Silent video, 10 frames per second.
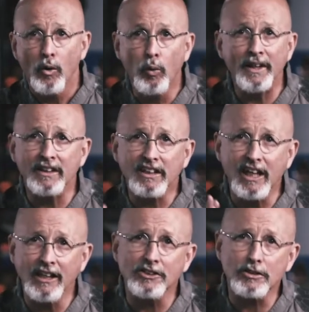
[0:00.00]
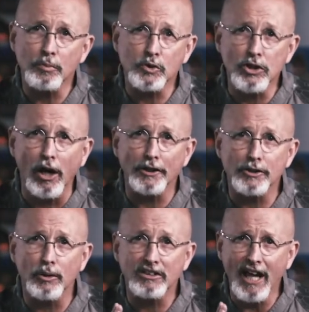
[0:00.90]
When the king starts
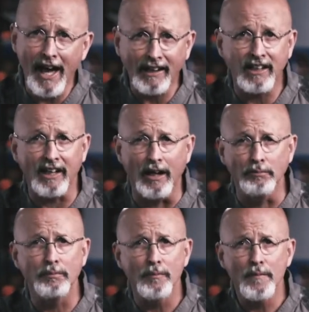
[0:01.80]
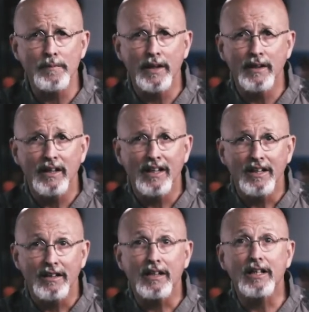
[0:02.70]
to attack him,
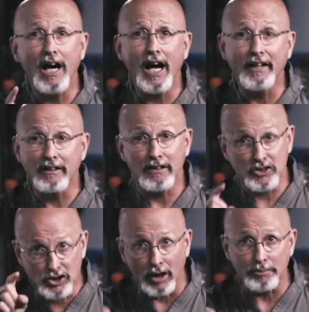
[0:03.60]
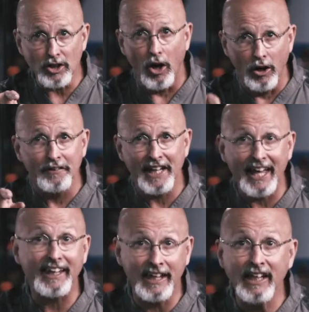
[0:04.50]
God jumps on
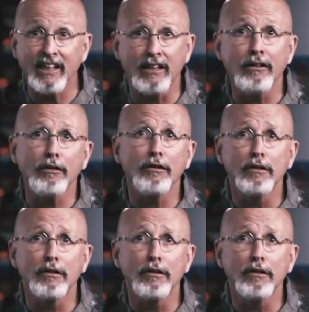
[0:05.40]
that king.